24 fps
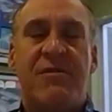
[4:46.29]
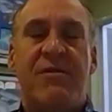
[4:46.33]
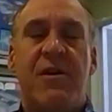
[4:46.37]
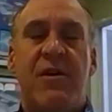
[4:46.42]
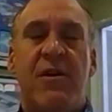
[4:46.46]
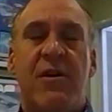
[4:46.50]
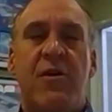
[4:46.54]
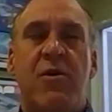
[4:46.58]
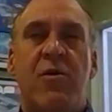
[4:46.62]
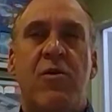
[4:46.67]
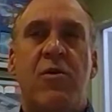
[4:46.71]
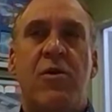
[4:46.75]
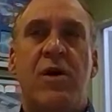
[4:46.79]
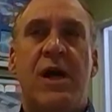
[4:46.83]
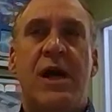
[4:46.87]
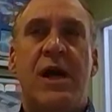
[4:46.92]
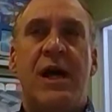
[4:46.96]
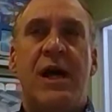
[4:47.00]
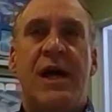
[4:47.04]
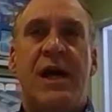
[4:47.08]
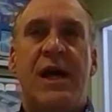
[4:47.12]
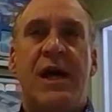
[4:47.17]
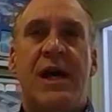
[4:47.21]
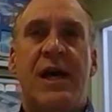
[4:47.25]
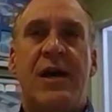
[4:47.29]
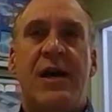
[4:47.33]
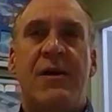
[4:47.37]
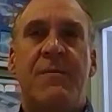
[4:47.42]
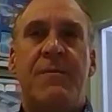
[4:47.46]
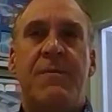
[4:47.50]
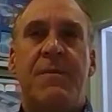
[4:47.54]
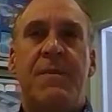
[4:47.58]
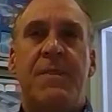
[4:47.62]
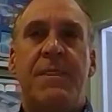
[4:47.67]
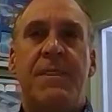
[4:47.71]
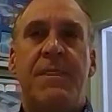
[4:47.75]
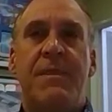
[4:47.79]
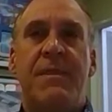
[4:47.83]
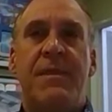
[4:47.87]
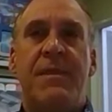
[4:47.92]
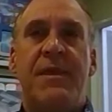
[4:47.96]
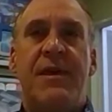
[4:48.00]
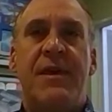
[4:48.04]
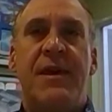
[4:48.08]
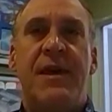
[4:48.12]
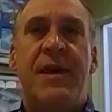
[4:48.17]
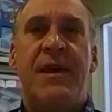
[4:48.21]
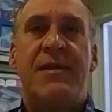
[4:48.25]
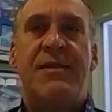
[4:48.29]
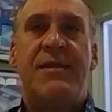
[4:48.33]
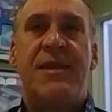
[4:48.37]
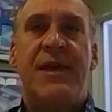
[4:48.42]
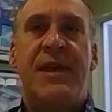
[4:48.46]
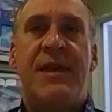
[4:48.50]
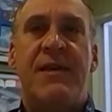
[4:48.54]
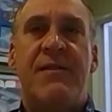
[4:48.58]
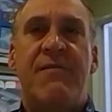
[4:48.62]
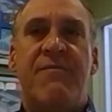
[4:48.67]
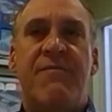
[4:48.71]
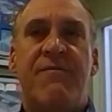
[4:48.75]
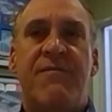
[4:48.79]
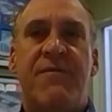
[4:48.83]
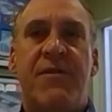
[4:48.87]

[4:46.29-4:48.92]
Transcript: So I think